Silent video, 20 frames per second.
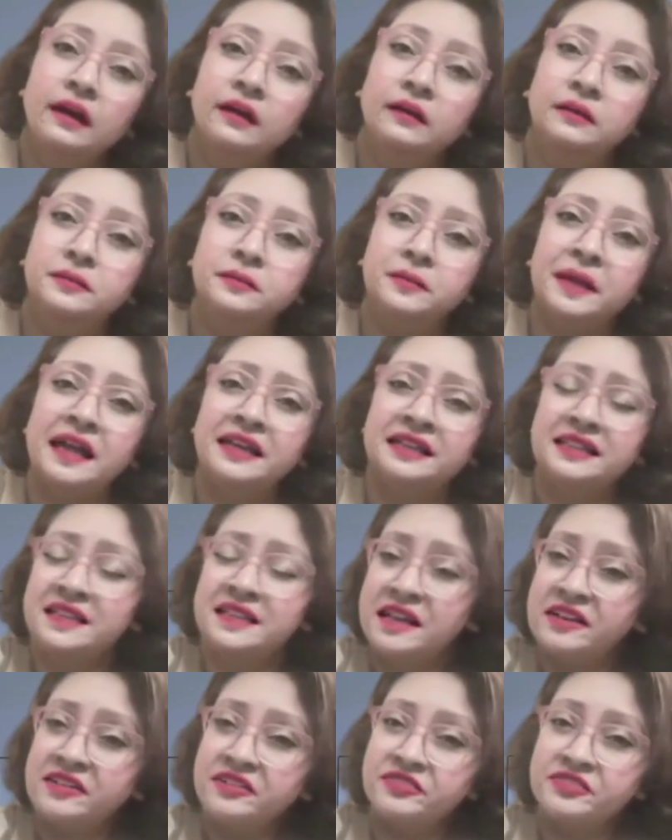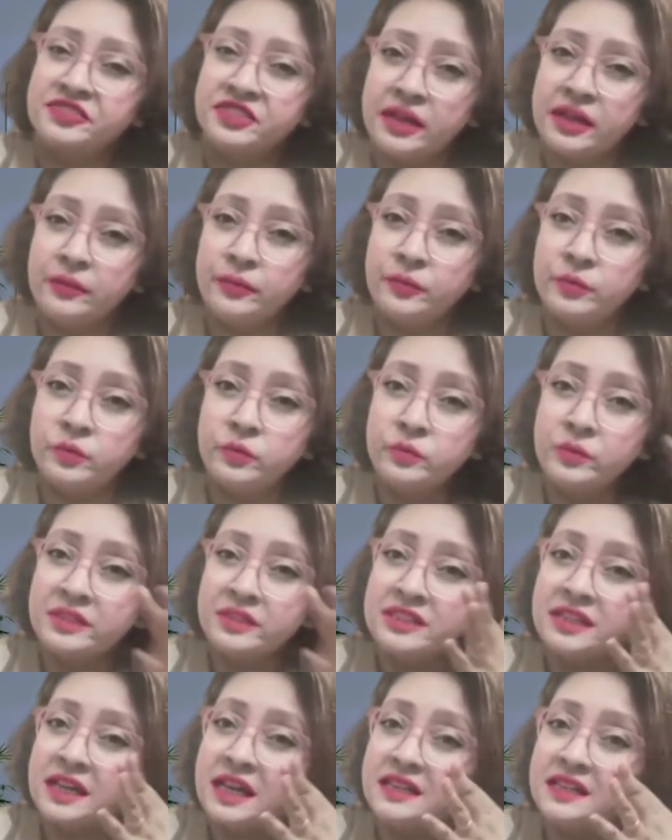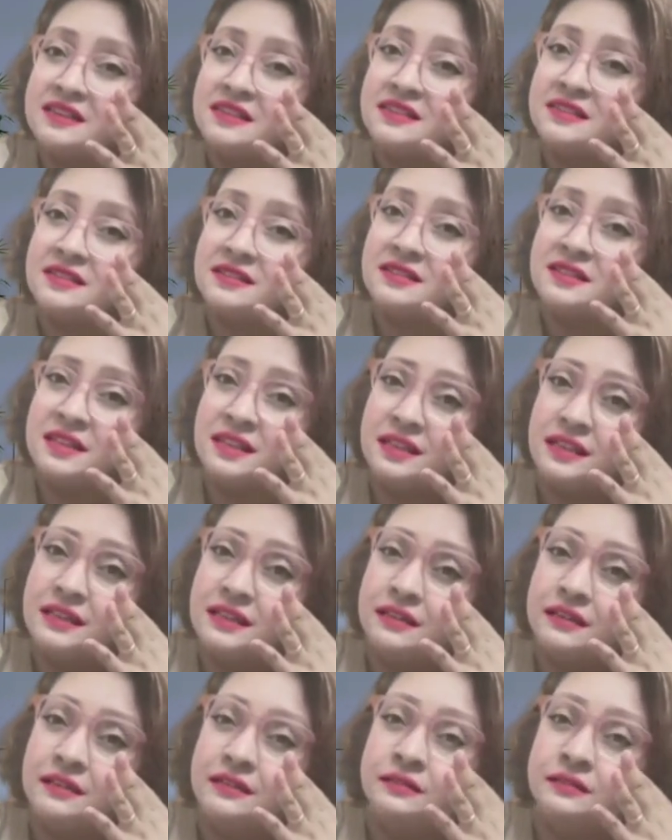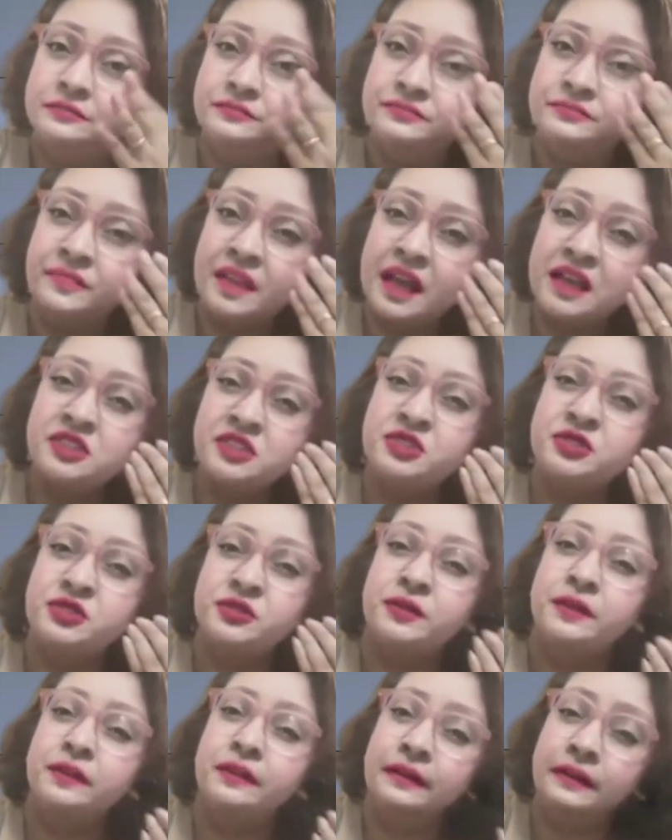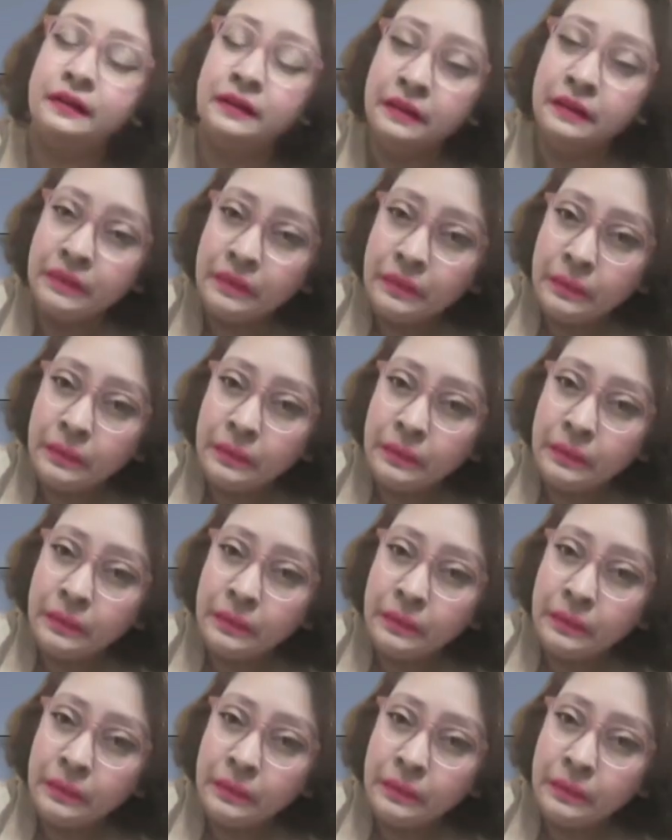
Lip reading: anti-dandruff shampoo which has some natural